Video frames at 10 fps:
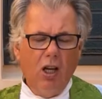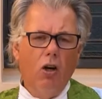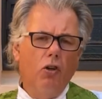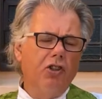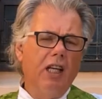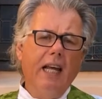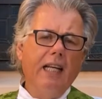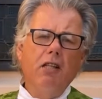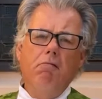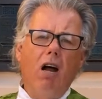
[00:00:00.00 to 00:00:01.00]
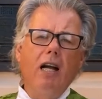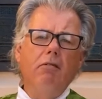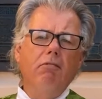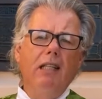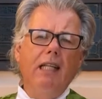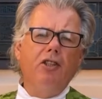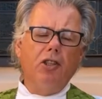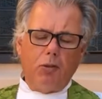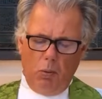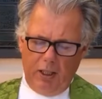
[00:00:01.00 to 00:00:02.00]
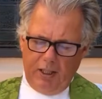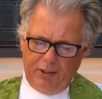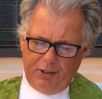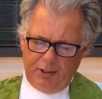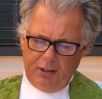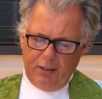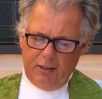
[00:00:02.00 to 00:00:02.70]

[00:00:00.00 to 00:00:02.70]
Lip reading: or saying the right religious words.